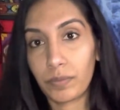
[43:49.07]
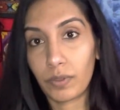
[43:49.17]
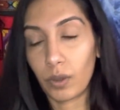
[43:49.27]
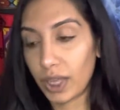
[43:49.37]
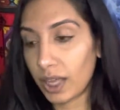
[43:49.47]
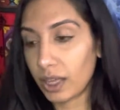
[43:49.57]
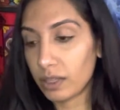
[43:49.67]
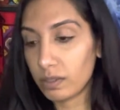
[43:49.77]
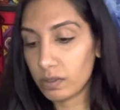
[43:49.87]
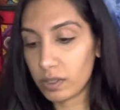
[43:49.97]

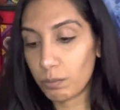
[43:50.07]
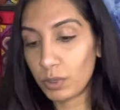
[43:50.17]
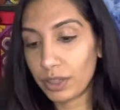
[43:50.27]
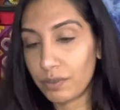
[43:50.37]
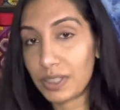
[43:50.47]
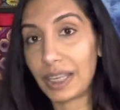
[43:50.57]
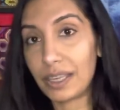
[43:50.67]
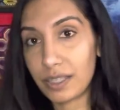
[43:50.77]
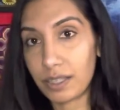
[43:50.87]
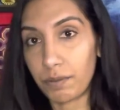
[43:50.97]
Okay? Someone lives
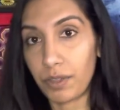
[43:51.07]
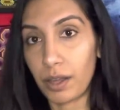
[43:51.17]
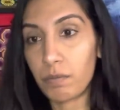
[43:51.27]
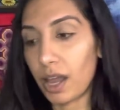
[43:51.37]
east of them.